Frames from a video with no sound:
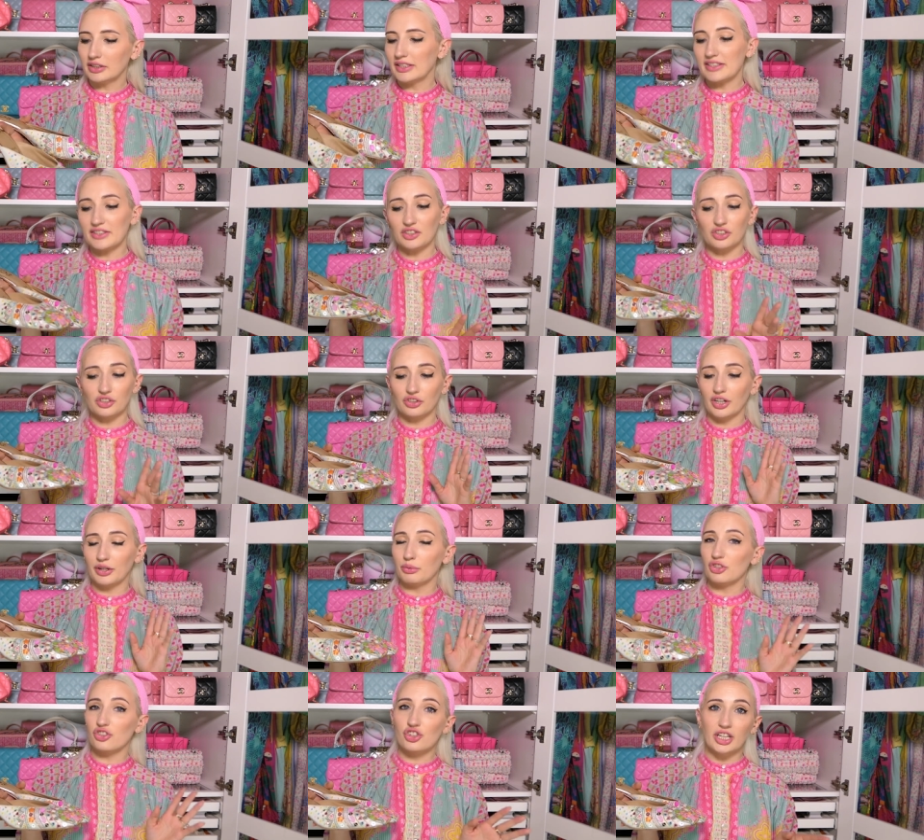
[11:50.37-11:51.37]
these will look great
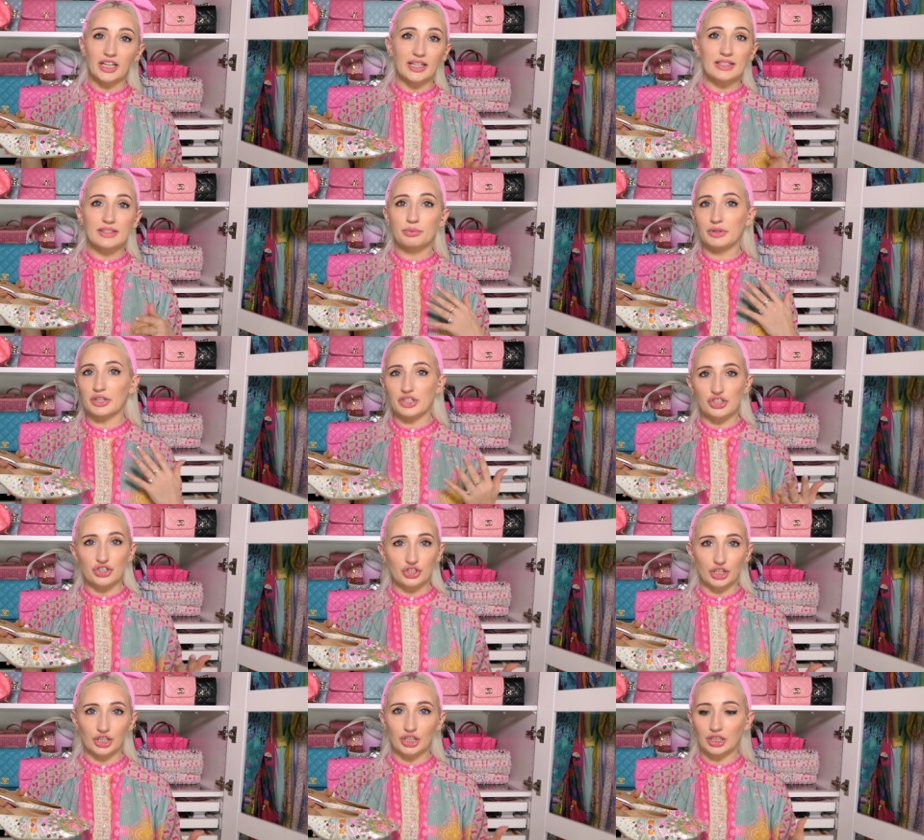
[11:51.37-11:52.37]
with jeans, with a
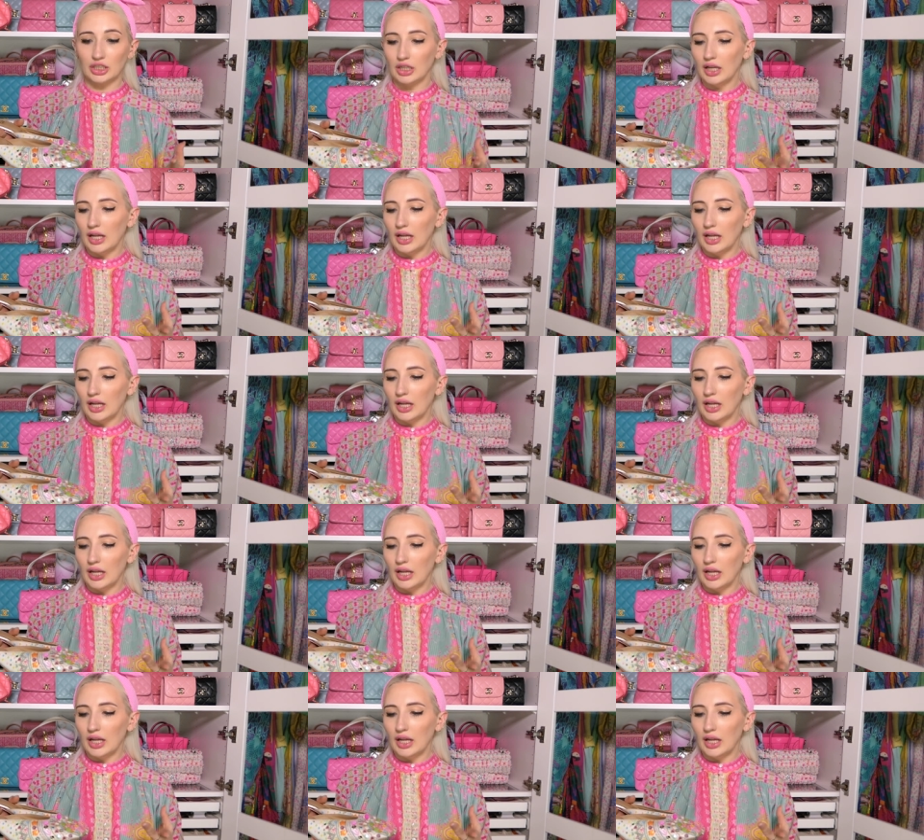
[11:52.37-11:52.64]
skirt,